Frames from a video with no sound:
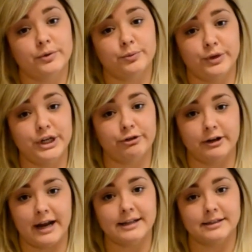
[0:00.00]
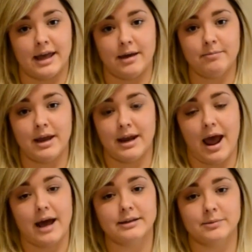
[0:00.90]
recreates them and
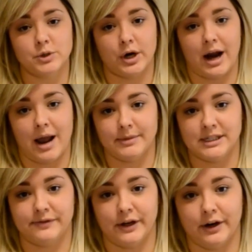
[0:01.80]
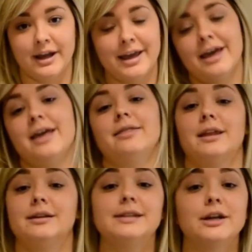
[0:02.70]
adds them to our atmosphere,
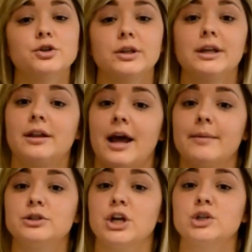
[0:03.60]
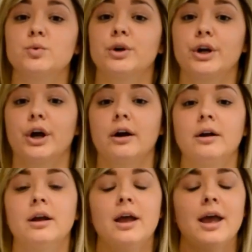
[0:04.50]
then essentially climate change would occur.
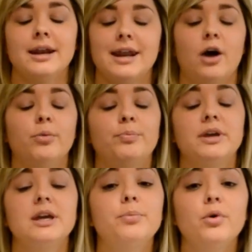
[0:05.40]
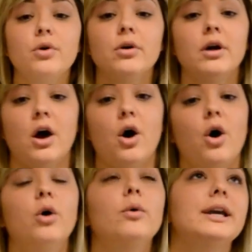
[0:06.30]
Now,
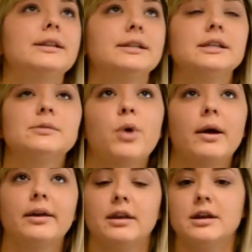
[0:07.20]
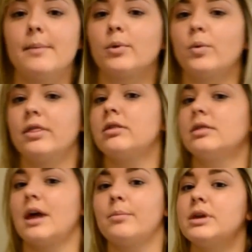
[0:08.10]
this is probably the number one thing
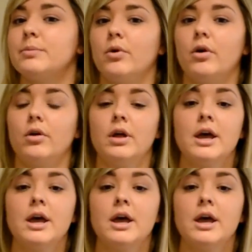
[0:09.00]
that people